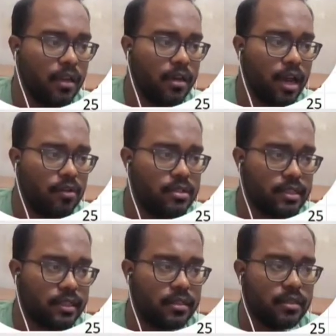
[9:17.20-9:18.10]
Now
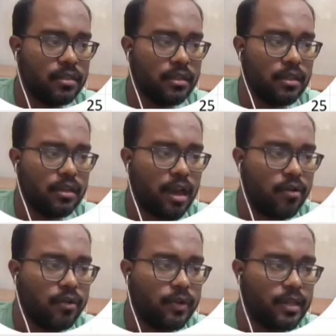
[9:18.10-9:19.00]
see,
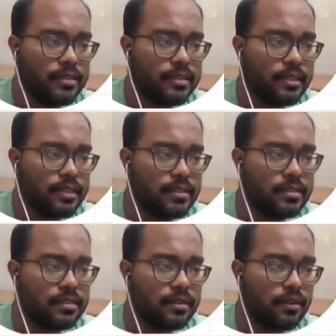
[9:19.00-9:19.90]
now you can see
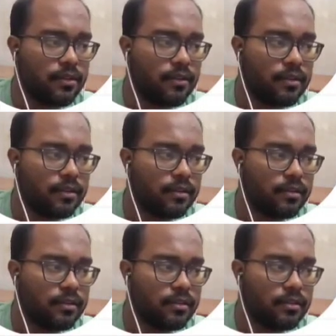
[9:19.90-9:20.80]
this.
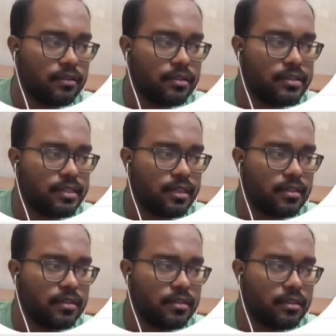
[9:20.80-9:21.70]
See
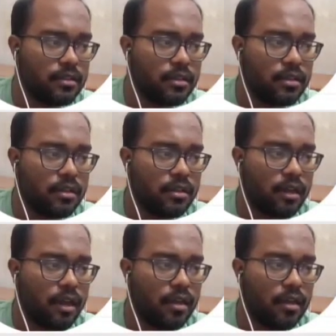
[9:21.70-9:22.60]

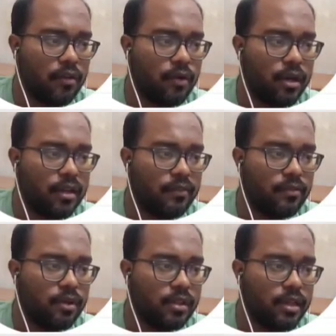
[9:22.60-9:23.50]
what I
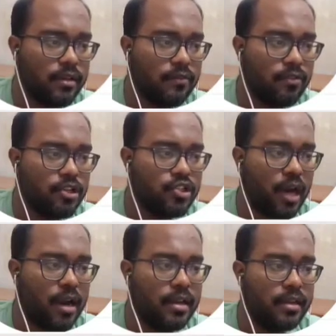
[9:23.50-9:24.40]
have told, that for
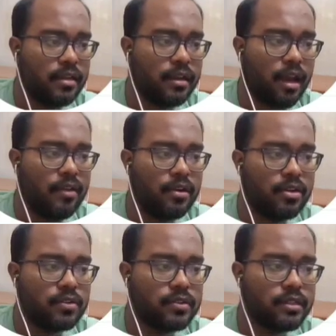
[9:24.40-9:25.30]
Charlie I
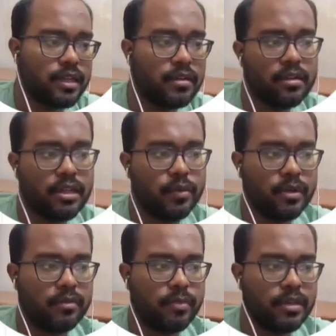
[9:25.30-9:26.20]
want to see that
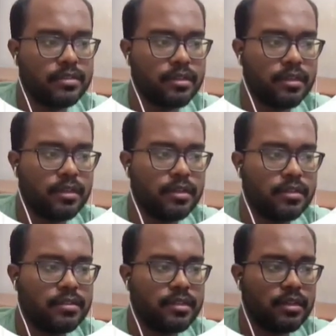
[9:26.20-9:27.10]
unit price.
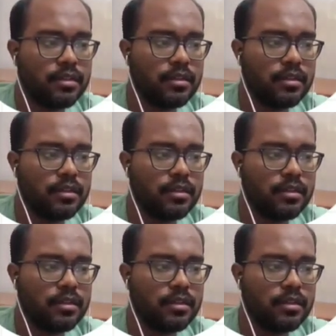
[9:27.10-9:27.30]
See